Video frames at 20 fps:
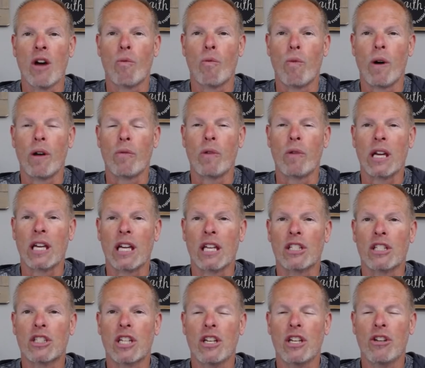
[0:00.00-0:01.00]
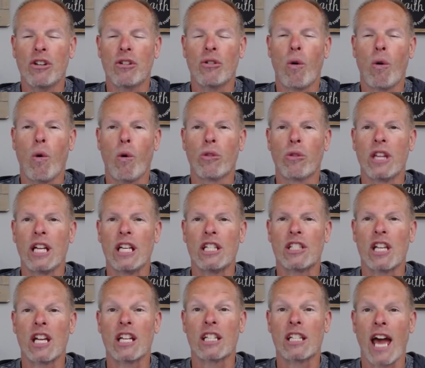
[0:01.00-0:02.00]
when we continue to hold these
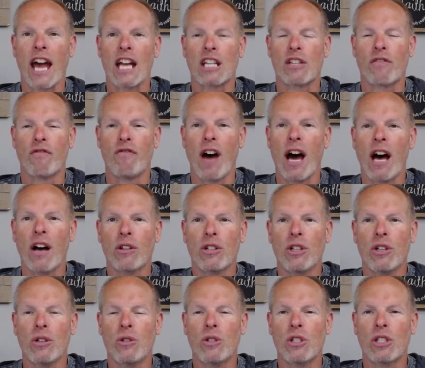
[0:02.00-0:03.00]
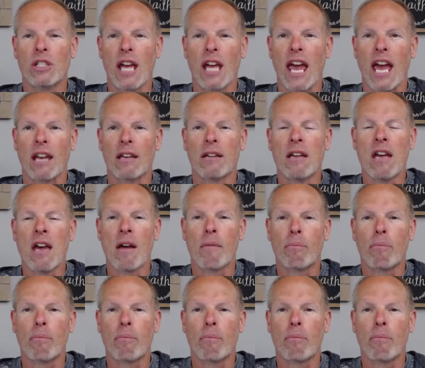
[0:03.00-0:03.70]
things as values and